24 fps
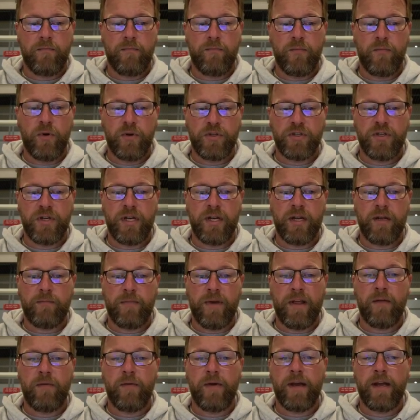pushing,
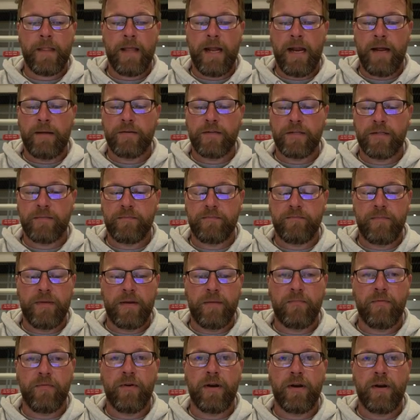by the way, and I'll just be
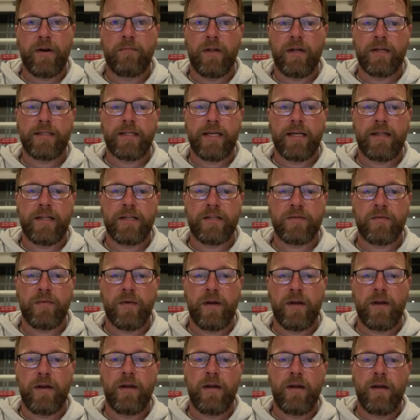pretty blunt on this one.